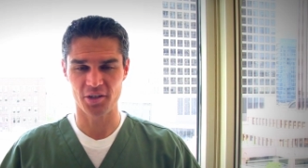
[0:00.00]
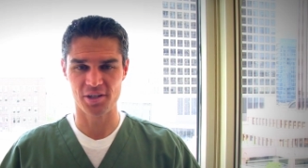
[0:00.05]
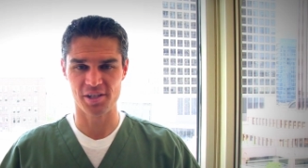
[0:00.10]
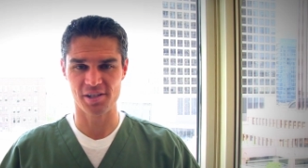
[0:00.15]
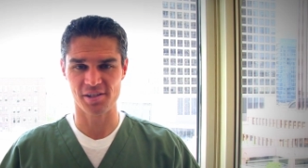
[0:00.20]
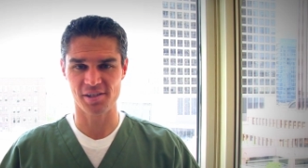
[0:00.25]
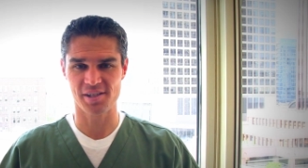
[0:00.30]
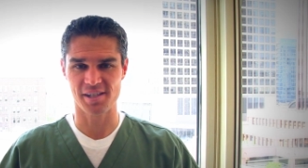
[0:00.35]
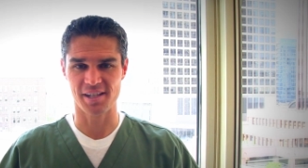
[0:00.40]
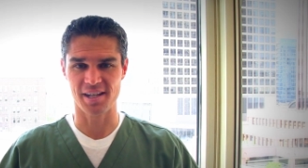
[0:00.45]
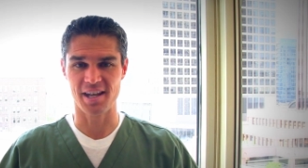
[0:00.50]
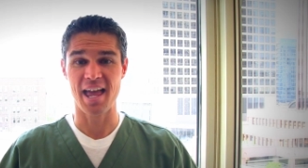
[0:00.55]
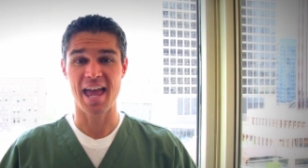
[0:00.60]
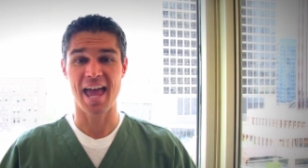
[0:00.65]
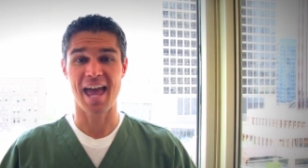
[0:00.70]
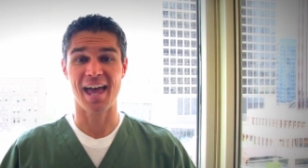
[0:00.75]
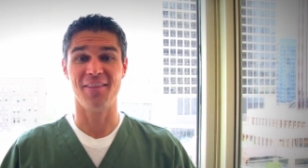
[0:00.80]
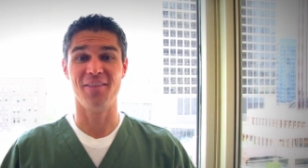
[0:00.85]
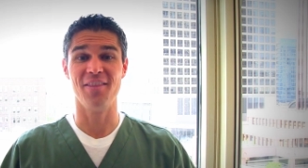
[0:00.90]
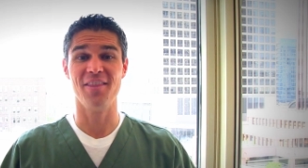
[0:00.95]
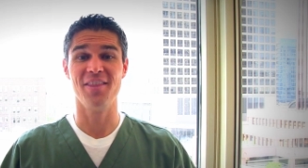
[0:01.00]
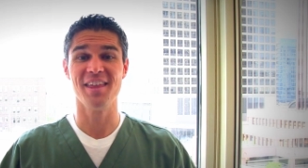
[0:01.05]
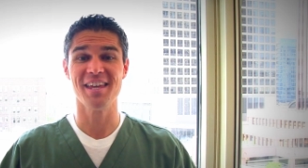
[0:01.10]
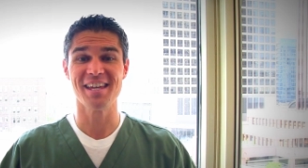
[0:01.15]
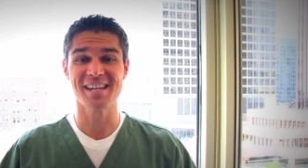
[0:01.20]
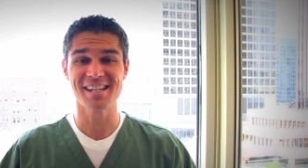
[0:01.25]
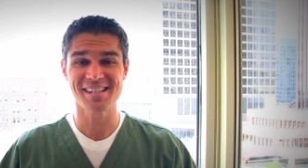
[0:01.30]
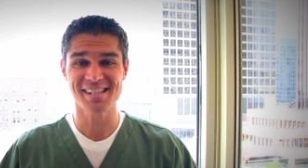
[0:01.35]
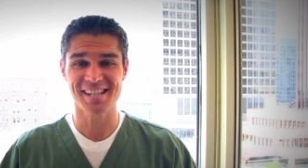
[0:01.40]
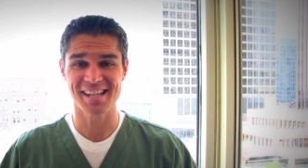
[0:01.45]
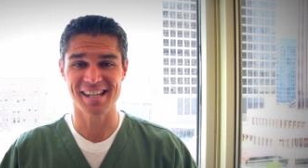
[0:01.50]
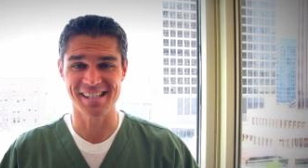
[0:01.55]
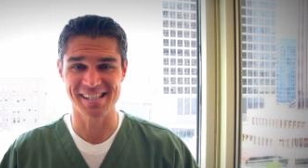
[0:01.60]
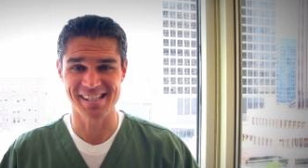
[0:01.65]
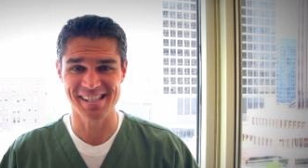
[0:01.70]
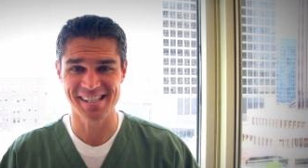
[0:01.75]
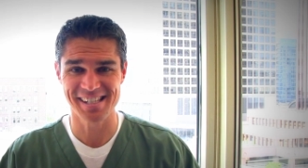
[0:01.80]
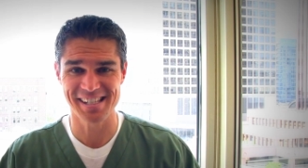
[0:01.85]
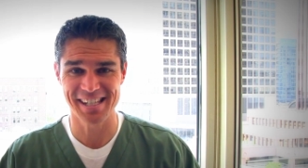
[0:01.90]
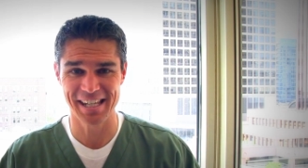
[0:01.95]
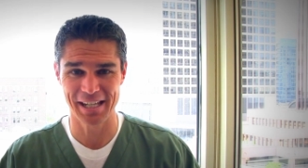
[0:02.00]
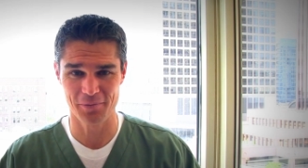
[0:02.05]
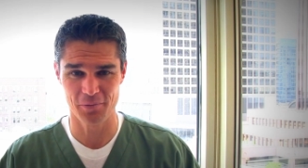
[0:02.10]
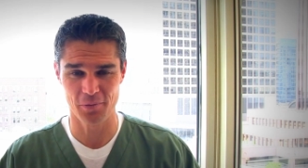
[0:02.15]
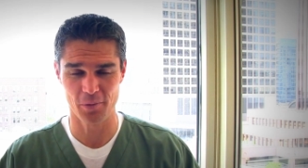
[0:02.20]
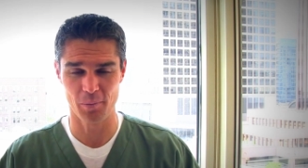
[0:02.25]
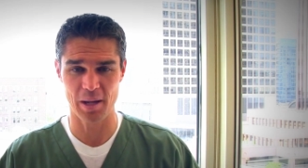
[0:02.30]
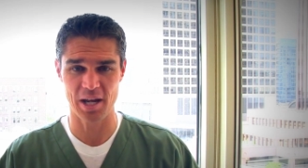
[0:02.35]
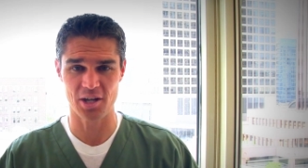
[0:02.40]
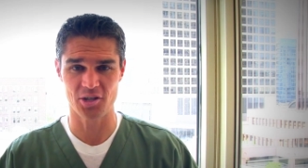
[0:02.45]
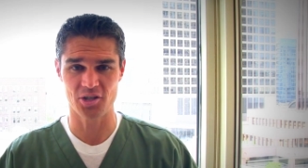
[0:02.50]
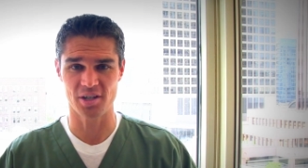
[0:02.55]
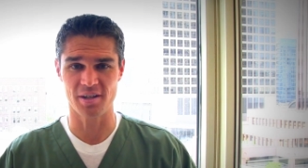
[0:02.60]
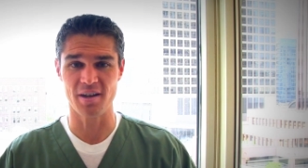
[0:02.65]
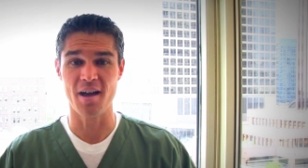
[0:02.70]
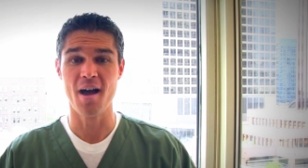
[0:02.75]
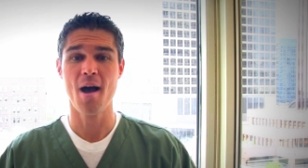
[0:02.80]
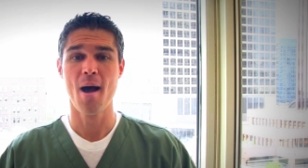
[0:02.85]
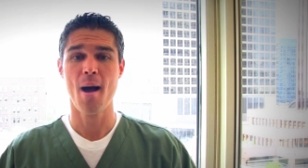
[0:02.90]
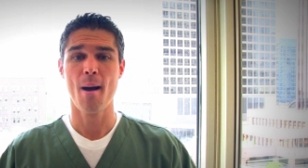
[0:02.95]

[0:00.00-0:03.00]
Nilsson, and this is Skin Formation